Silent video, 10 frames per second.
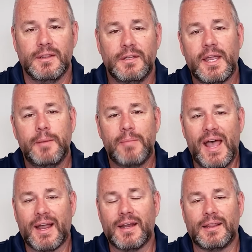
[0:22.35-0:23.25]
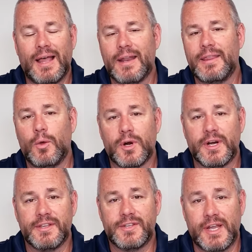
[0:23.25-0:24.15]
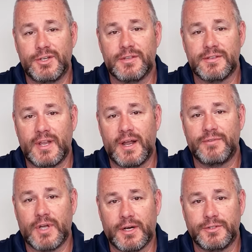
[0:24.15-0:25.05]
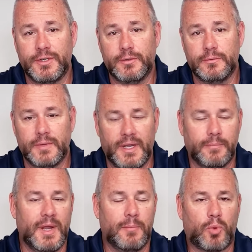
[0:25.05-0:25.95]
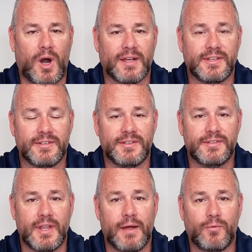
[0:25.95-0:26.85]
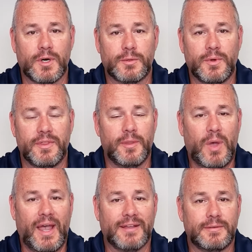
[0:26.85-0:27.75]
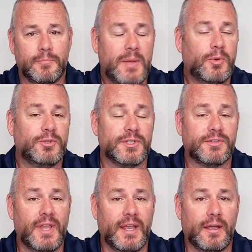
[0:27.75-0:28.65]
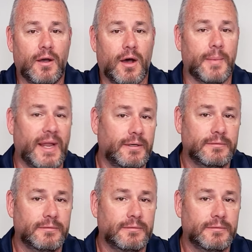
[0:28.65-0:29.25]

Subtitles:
Looking back at a lot of the organizations that I've talked to and processes that I've worked with in the past, people just think automate,